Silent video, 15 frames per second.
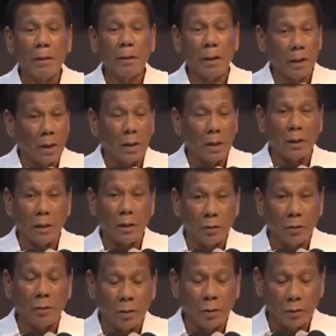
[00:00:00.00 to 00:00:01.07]
Kaya
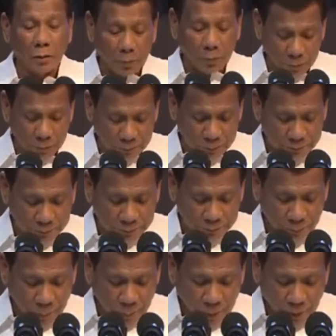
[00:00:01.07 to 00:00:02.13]
ganun ako.
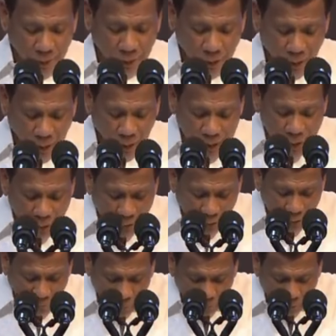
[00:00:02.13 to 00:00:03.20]
As we
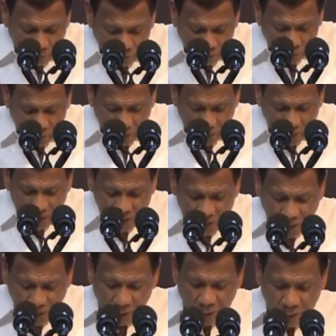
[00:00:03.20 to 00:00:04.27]
look forward to the next
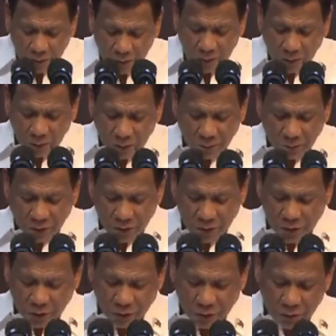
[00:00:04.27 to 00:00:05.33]
silent drill
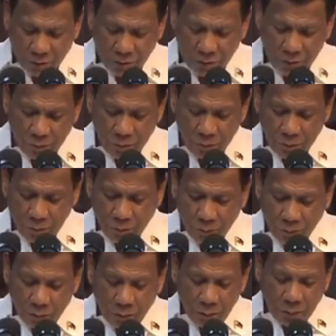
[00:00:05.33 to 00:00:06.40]
competition,
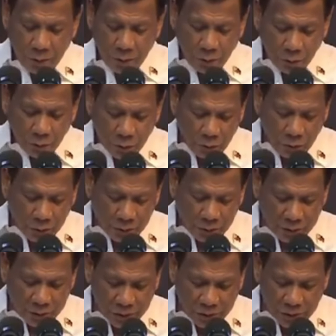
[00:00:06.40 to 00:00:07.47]
siguro ang
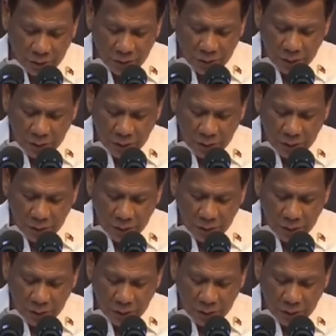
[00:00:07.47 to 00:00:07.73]
next,